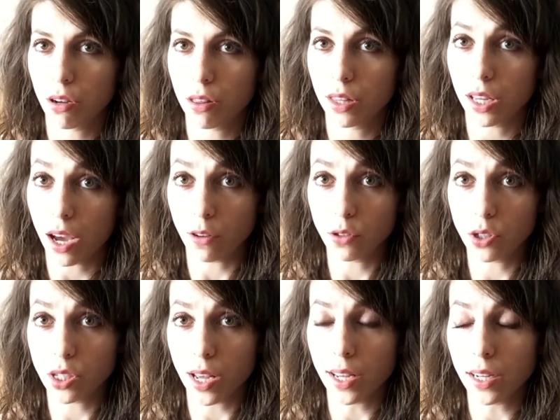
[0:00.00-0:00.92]
on the
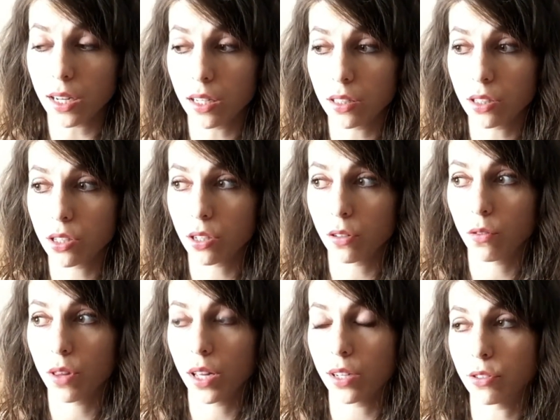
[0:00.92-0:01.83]
outside, and
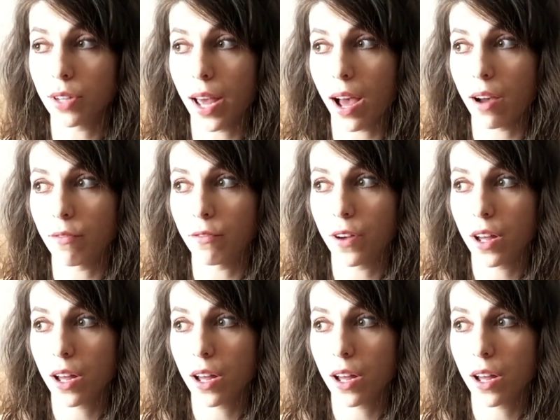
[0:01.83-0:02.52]
so they don't have